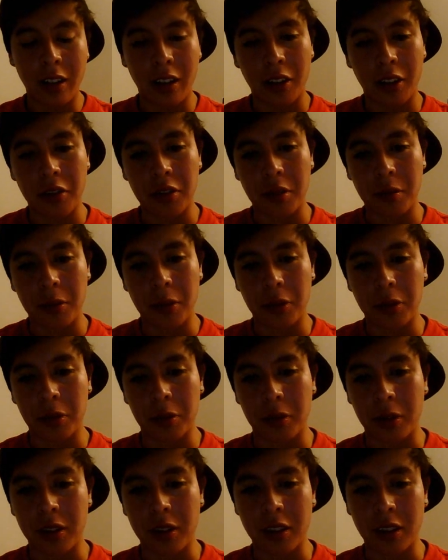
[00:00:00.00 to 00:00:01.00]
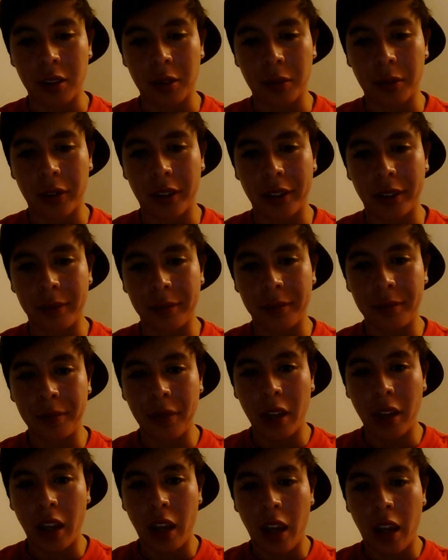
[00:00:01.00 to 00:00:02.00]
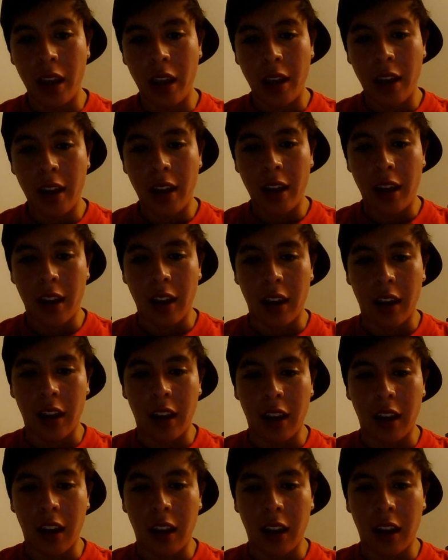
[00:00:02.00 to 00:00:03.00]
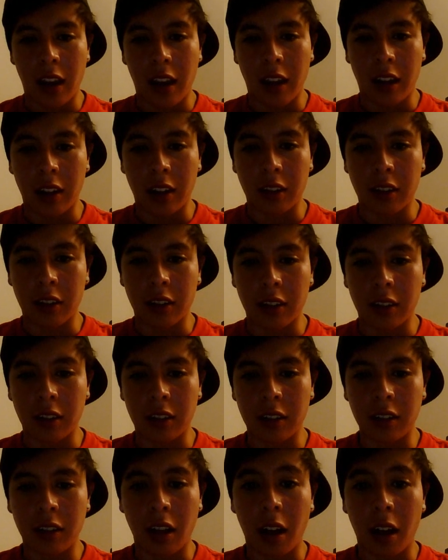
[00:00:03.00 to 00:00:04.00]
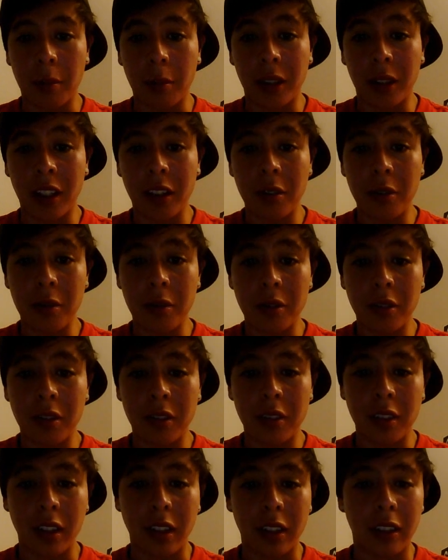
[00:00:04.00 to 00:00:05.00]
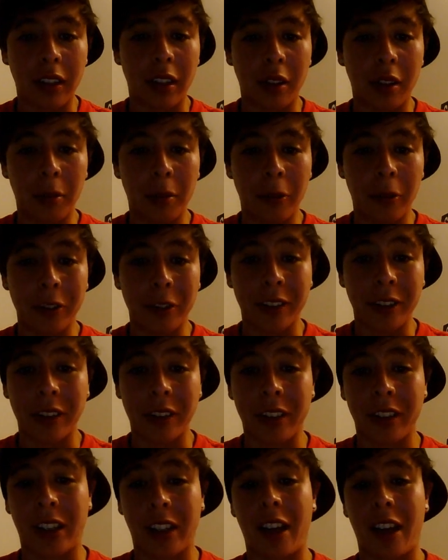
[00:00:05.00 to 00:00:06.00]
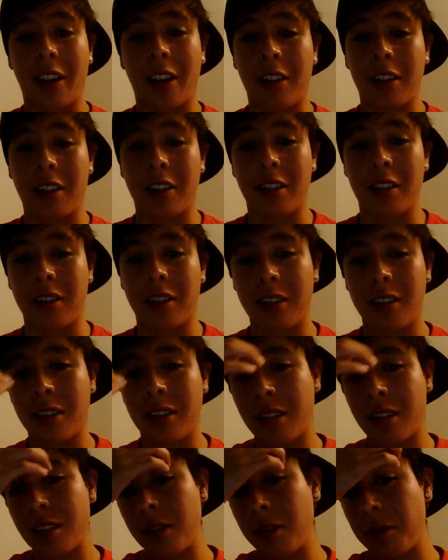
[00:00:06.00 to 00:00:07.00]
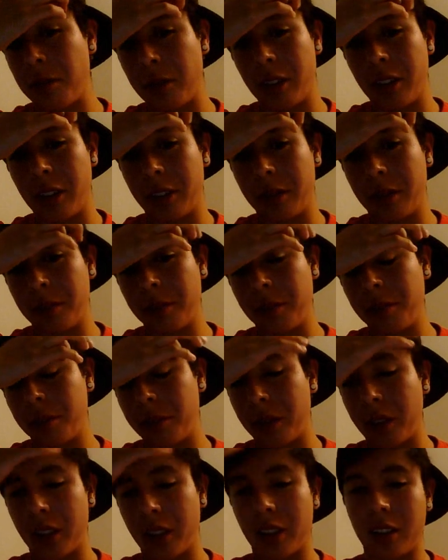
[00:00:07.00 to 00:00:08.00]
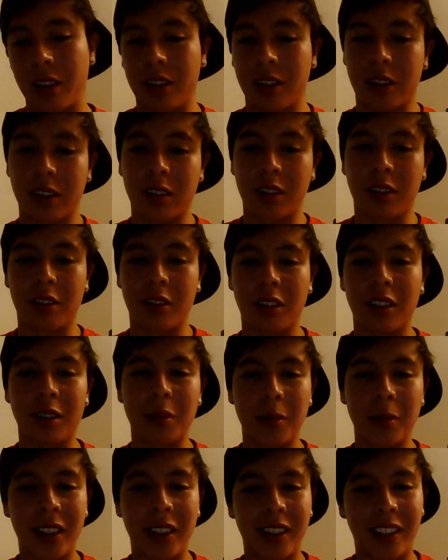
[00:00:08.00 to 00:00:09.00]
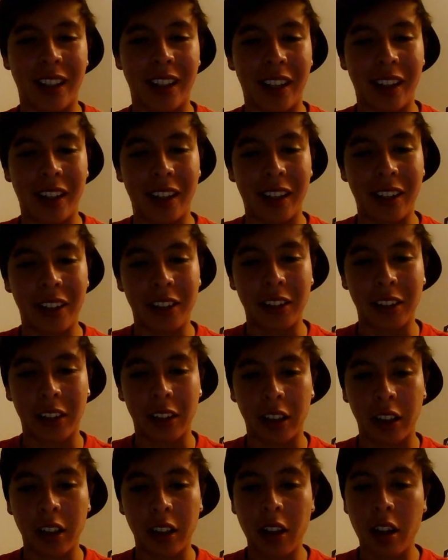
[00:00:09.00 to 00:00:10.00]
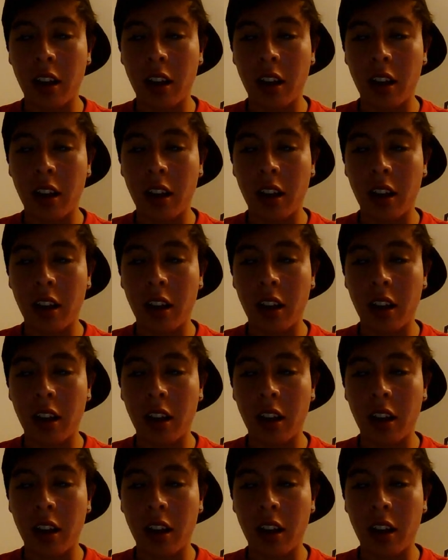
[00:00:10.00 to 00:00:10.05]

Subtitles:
That was the most recent one. And coming out to him was the scariest one, because he's my dad, and